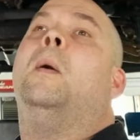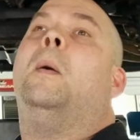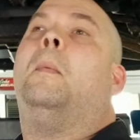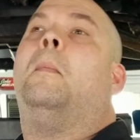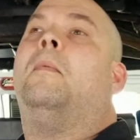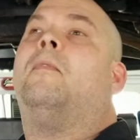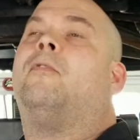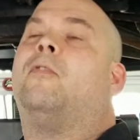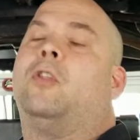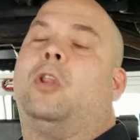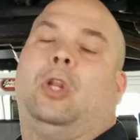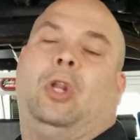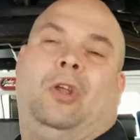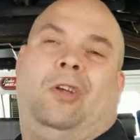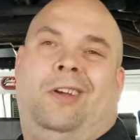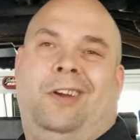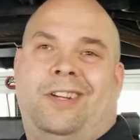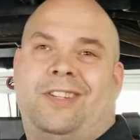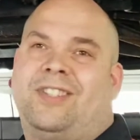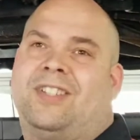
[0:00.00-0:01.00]
For the
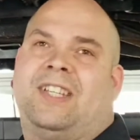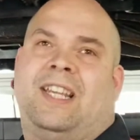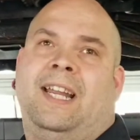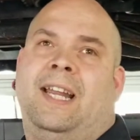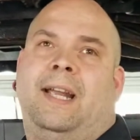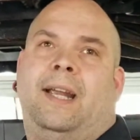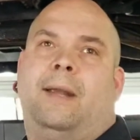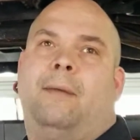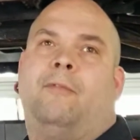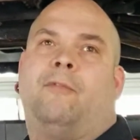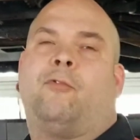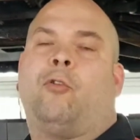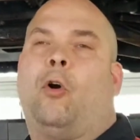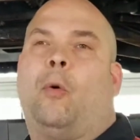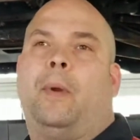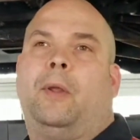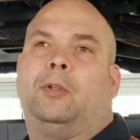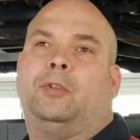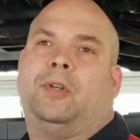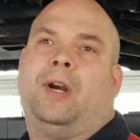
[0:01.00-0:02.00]
longest time,
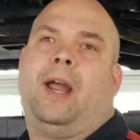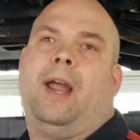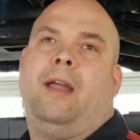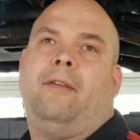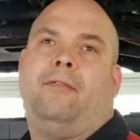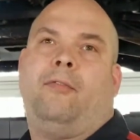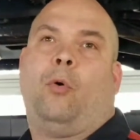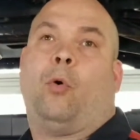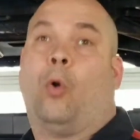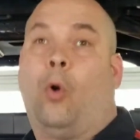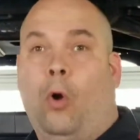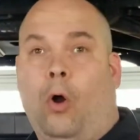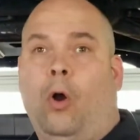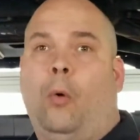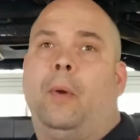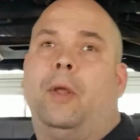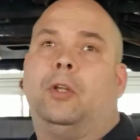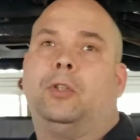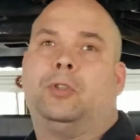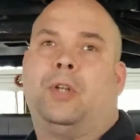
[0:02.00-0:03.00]
four-wheel drive or
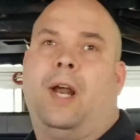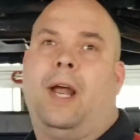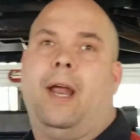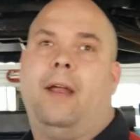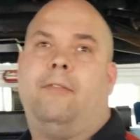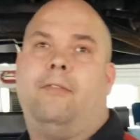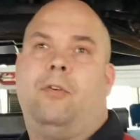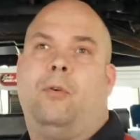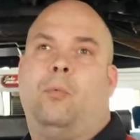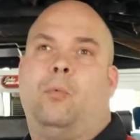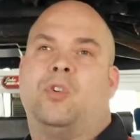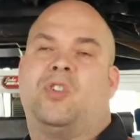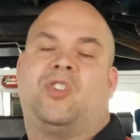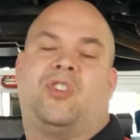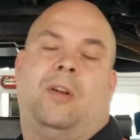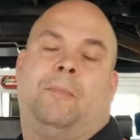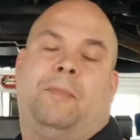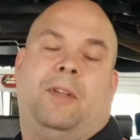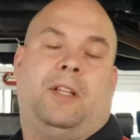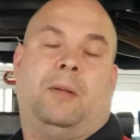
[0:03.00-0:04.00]
all-wheel drive was
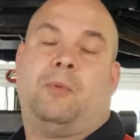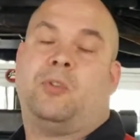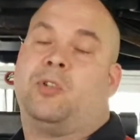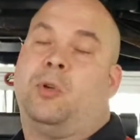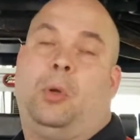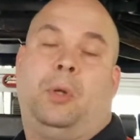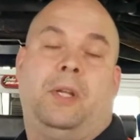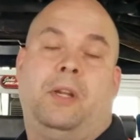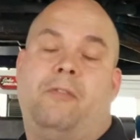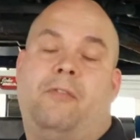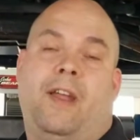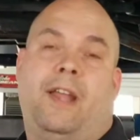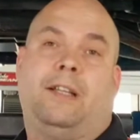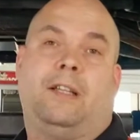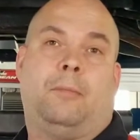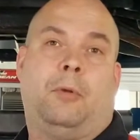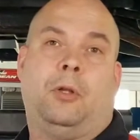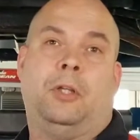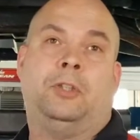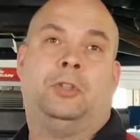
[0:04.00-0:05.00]
something that was only
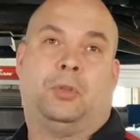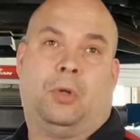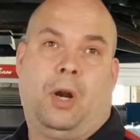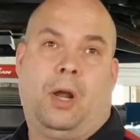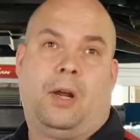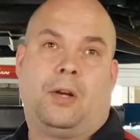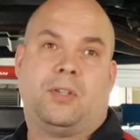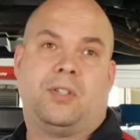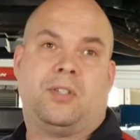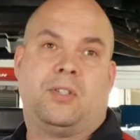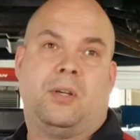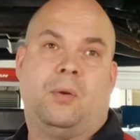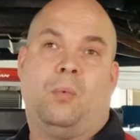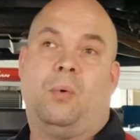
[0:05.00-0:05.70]
available in trucks.